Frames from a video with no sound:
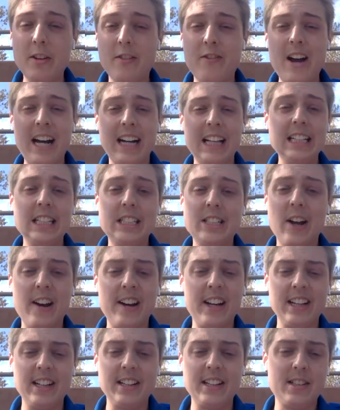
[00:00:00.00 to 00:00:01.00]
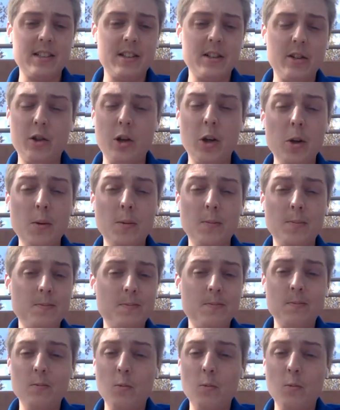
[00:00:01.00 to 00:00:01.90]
but the fact that he's done it against two